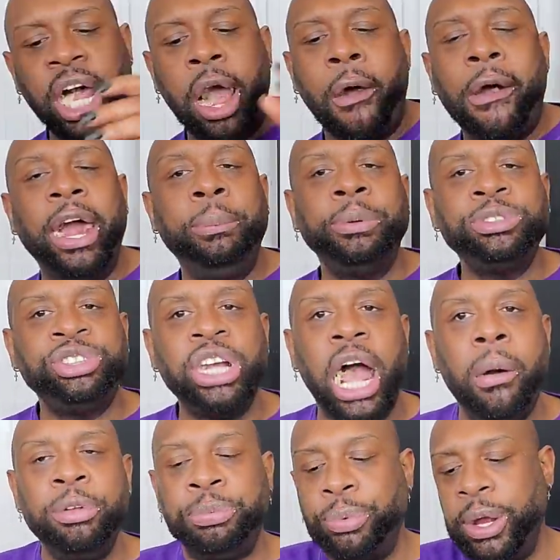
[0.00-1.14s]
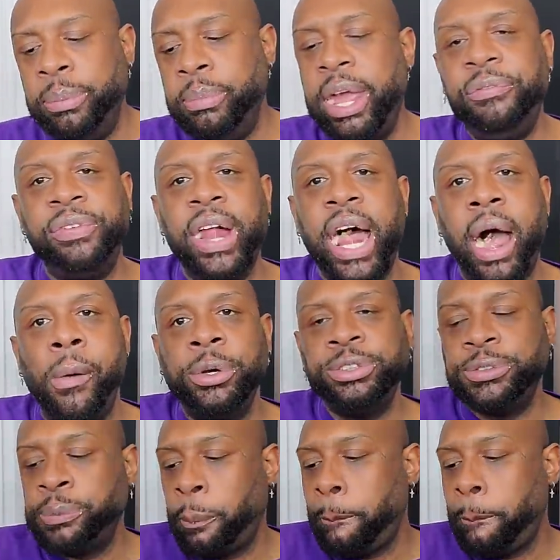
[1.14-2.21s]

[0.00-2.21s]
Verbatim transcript: say April showers bring May flowers.